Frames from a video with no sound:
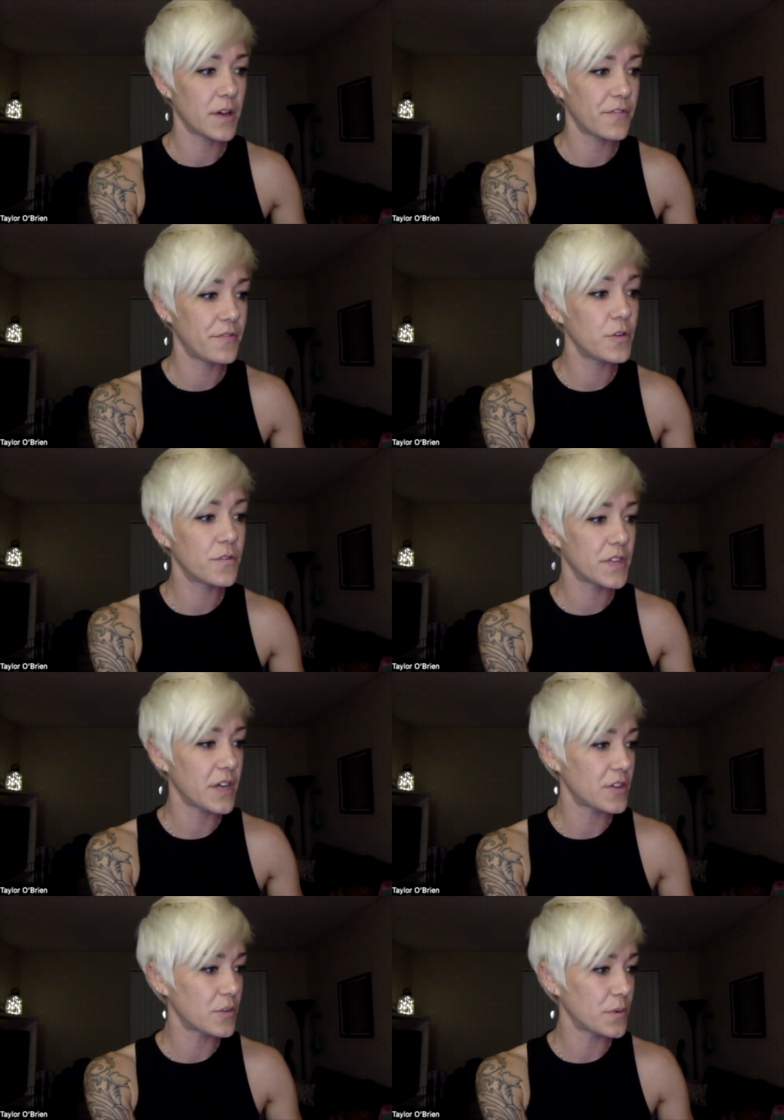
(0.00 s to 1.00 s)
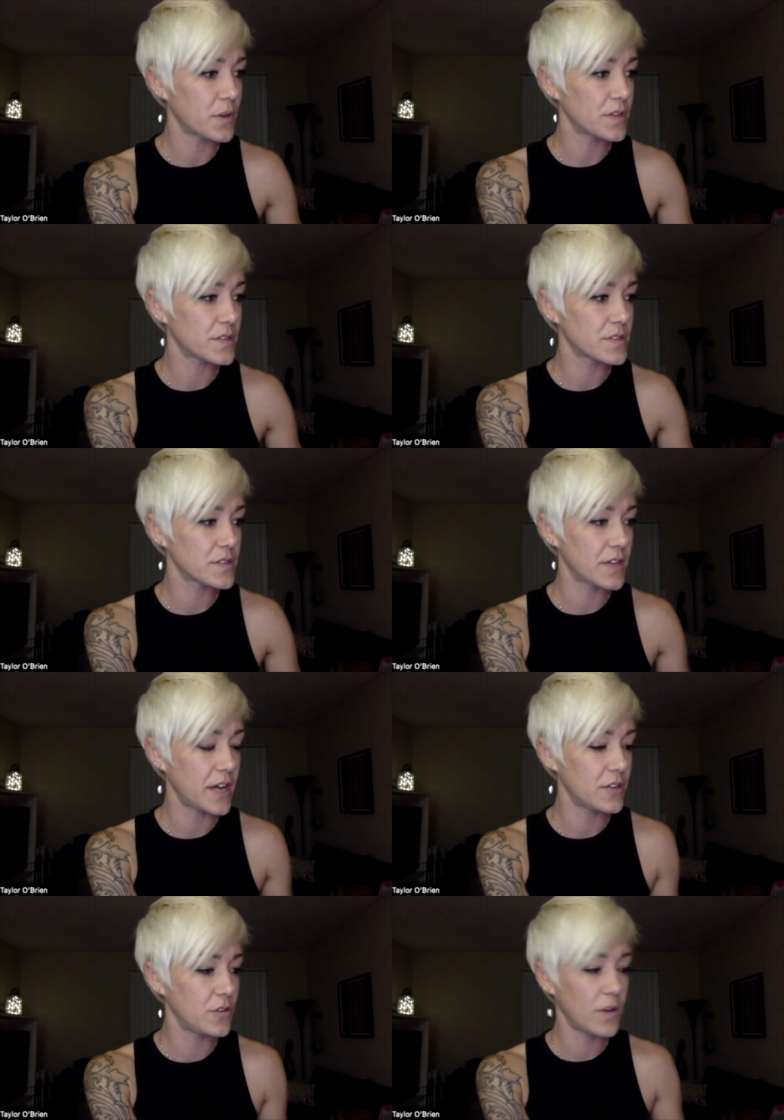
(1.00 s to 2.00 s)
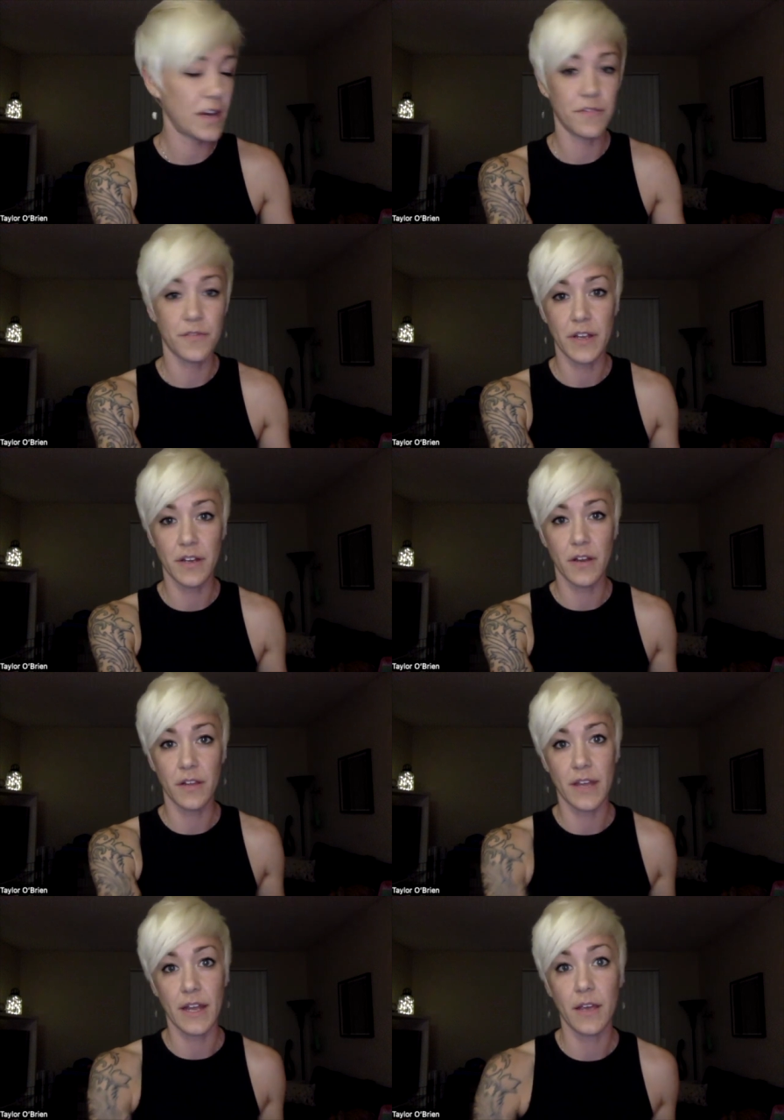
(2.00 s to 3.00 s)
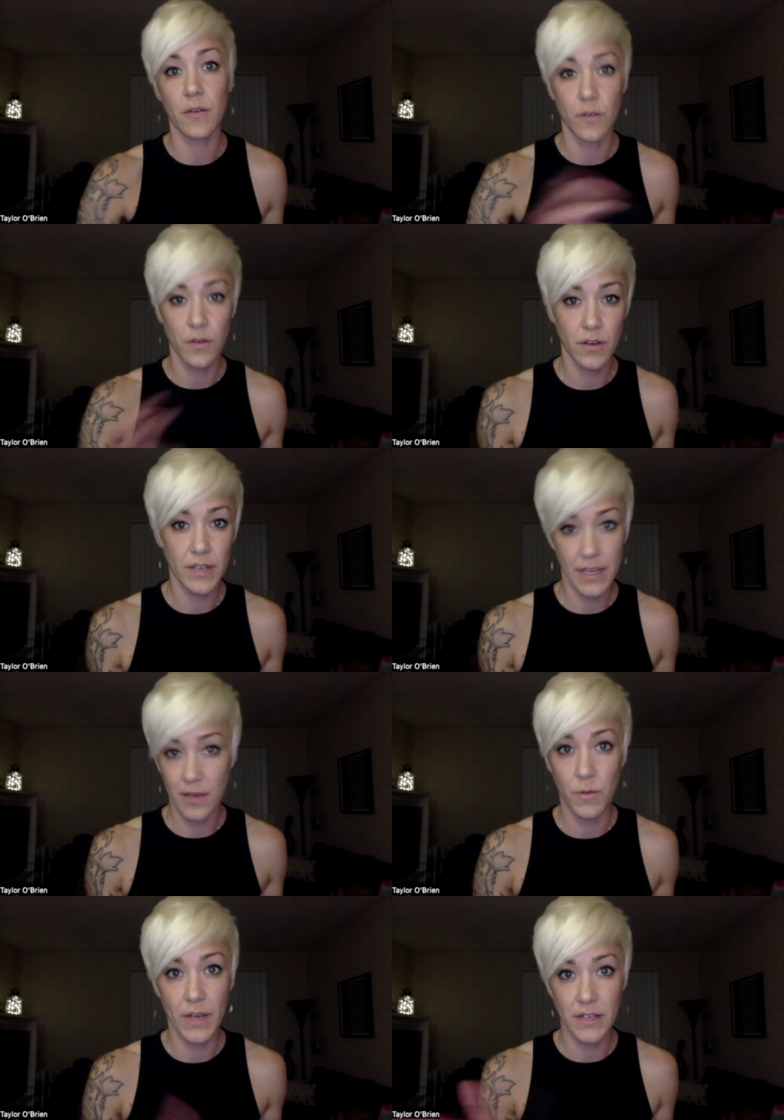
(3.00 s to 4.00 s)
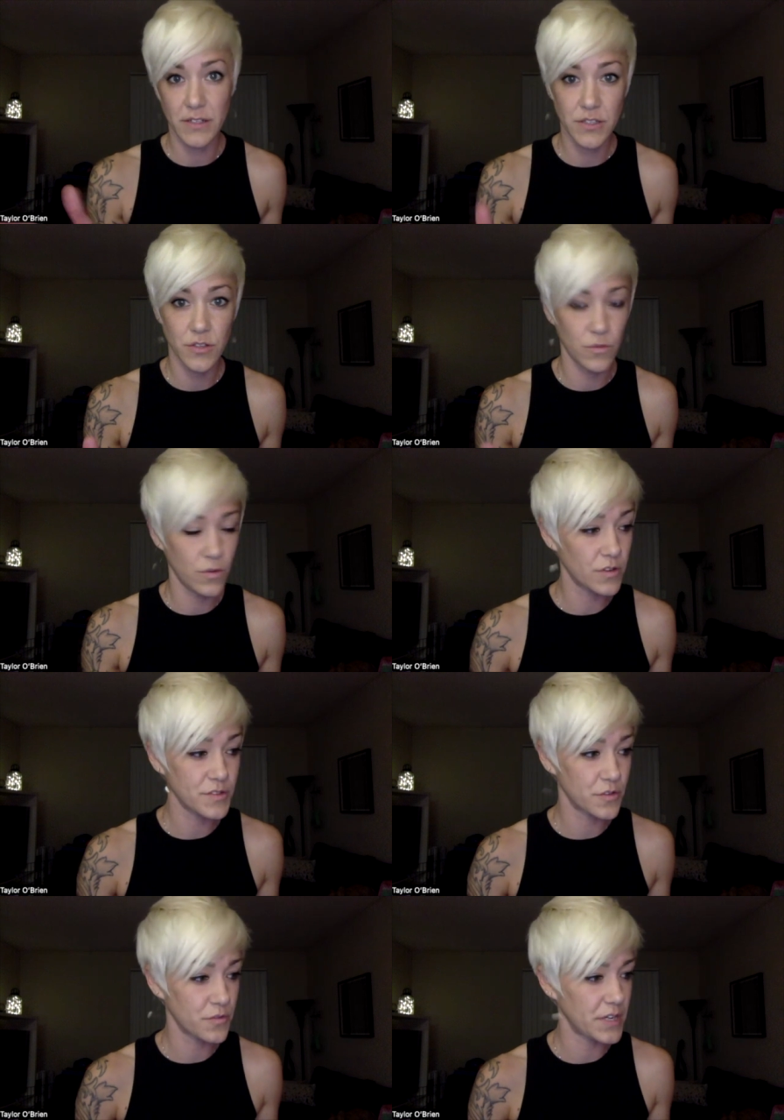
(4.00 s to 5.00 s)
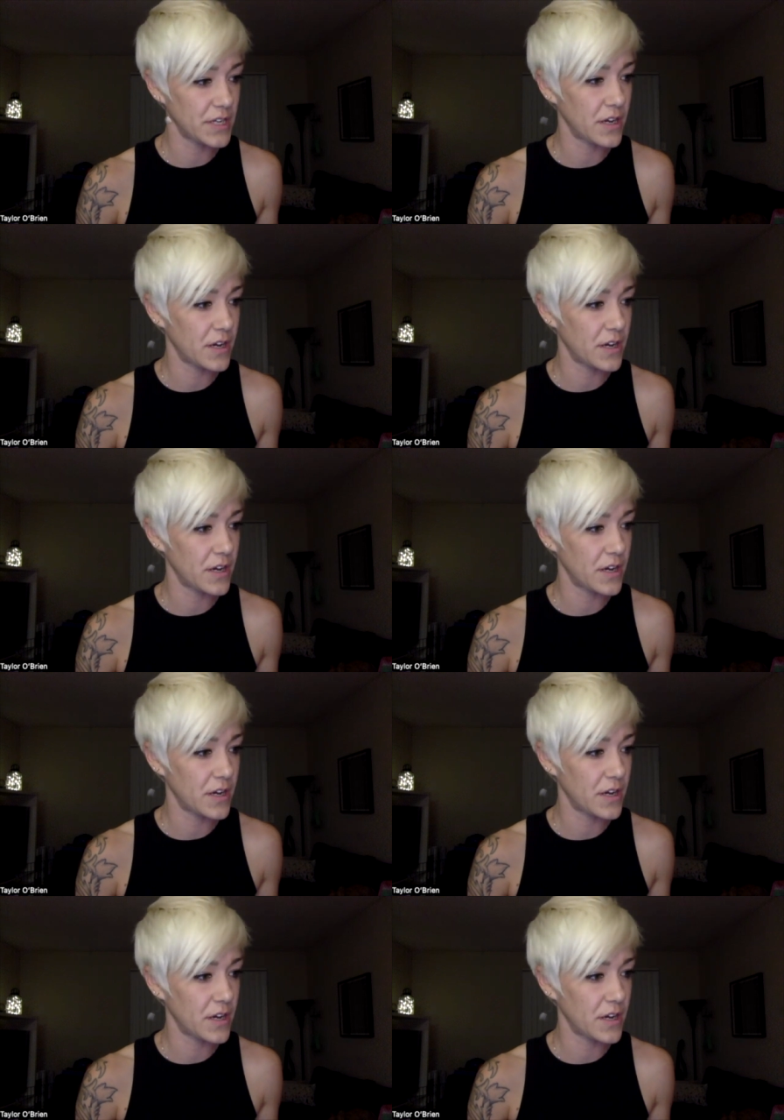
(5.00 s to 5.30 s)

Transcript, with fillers: a few of the other books that you have written that I can't wait to also read.